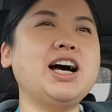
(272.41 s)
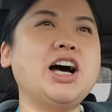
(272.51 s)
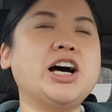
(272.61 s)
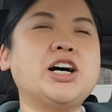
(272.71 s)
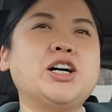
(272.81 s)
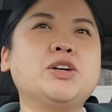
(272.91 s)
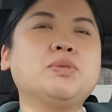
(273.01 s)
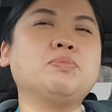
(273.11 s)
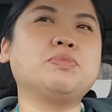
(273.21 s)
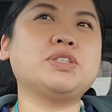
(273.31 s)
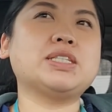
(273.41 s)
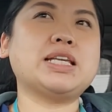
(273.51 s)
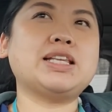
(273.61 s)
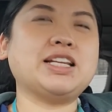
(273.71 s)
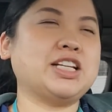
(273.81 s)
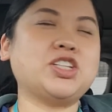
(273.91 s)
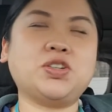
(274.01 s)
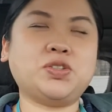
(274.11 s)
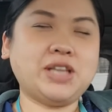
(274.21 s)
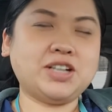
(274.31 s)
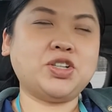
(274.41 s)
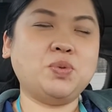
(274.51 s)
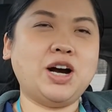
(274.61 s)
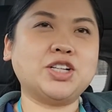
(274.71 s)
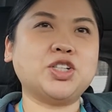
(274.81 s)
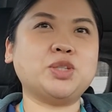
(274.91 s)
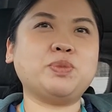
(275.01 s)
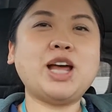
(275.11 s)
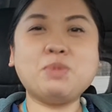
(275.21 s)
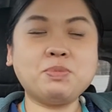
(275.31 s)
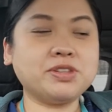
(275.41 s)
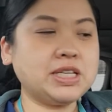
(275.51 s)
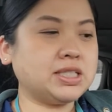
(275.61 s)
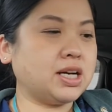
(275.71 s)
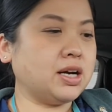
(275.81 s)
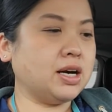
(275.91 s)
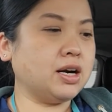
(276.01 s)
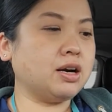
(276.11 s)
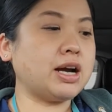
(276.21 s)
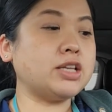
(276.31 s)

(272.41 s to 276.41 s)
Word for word: Um not that she that she watches, but happy birthday to her.